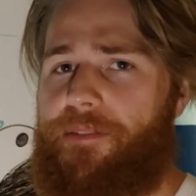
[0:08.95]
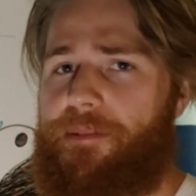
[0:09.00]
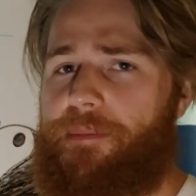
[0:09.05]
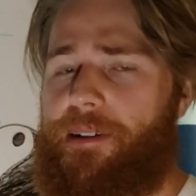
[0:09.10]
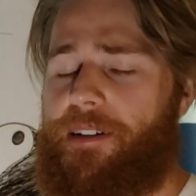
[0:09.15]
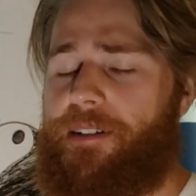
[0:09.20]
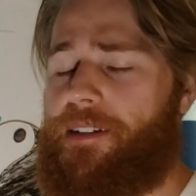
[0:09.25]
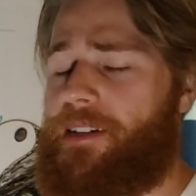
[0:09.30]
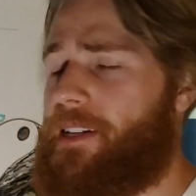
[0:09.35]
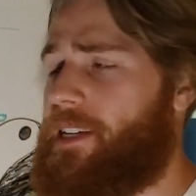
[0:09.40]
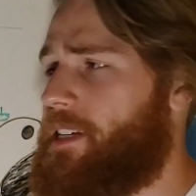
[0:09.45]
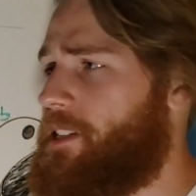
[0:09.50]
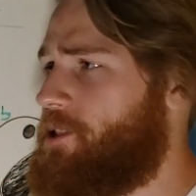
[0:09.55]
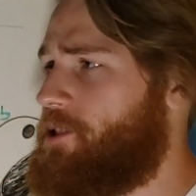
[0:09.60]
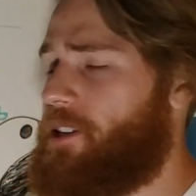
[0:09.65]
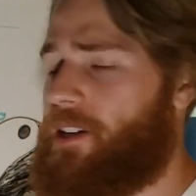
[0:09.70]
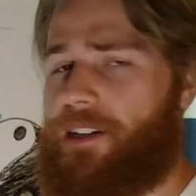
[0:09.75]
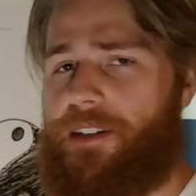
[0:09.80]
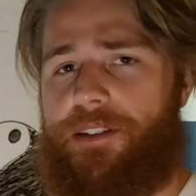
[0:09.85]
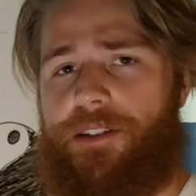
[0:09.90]
I'm here today to
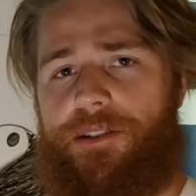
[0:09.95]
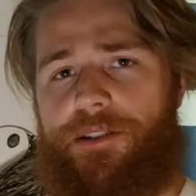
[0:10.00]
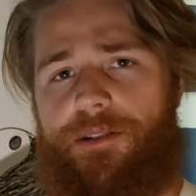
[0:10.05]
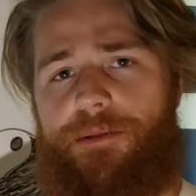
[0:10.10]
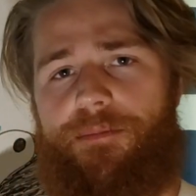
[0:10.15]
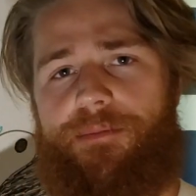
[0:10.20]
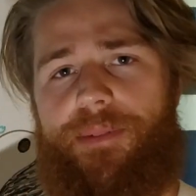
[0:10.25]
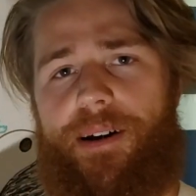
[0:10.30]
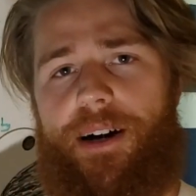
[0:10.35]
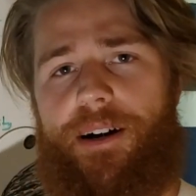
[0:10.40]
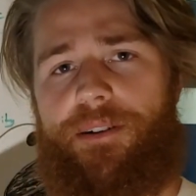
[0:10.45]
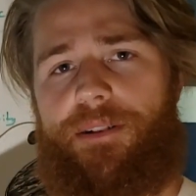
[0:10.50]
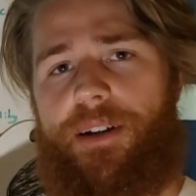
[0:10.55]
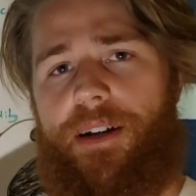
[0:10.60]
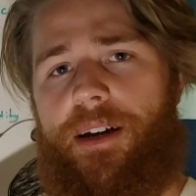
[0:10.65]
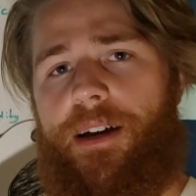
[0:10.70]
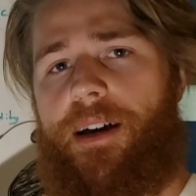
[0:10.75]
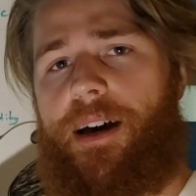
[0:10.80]
talk to you about